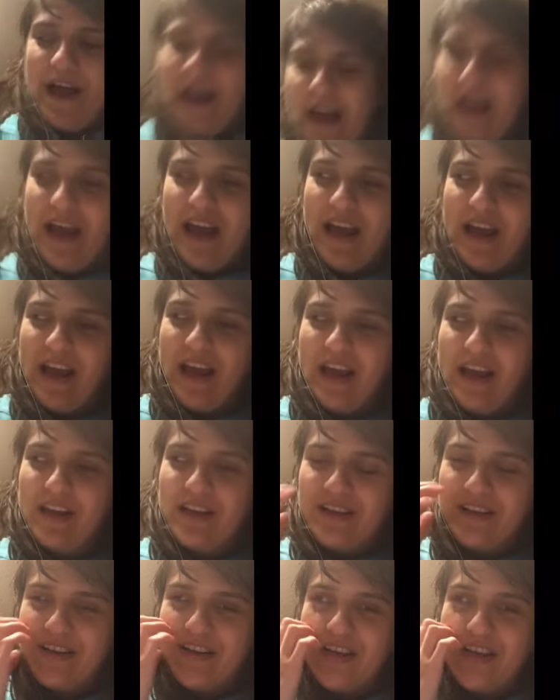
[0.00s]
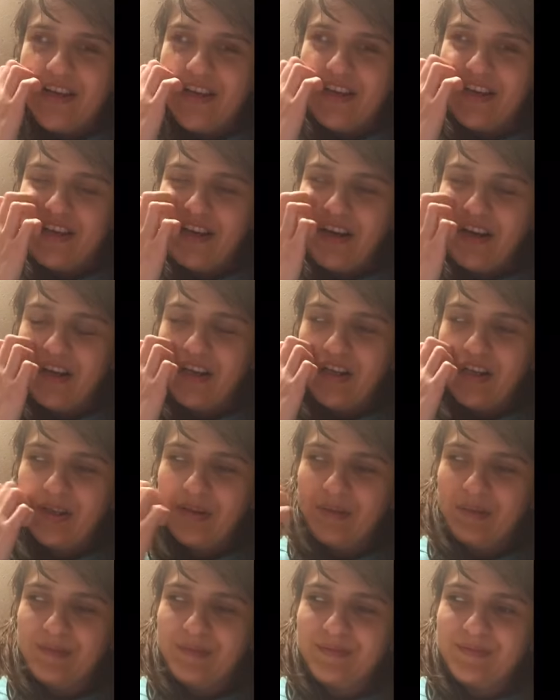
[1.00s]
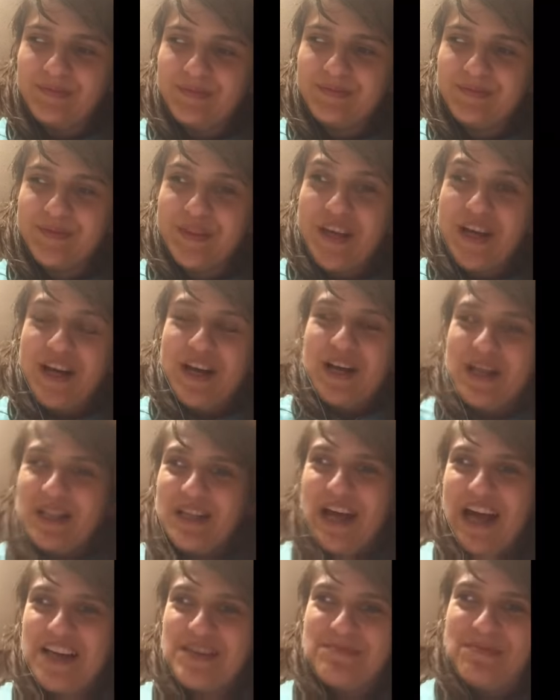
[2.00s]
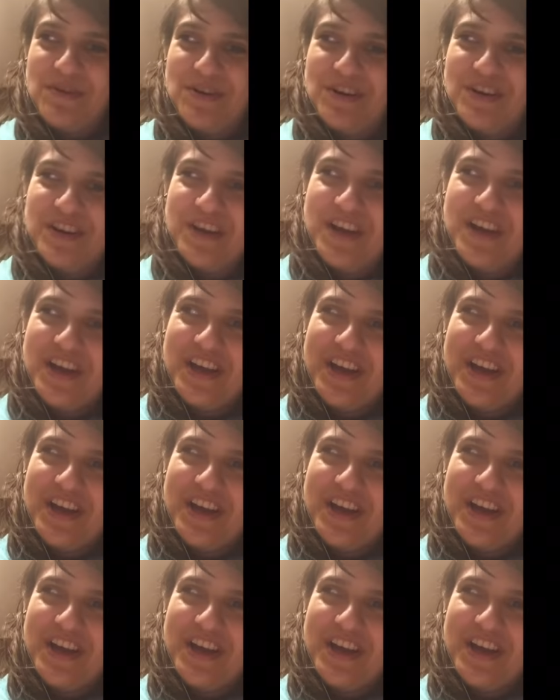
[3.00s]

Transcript: and the, last book,